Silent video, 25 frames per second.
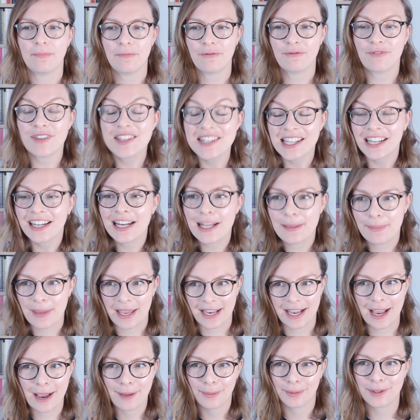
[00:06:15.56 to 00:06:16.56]
physically
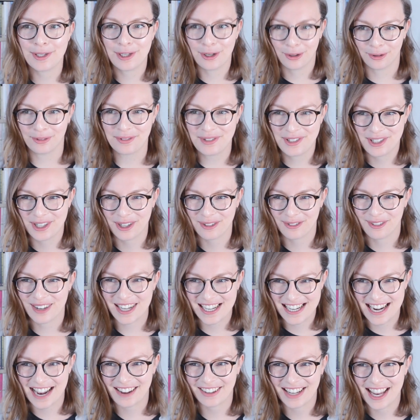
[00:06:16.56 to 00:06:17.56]
being able to
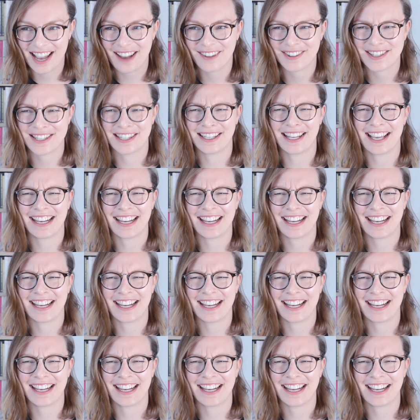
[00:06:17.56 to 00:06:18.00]
read out loud and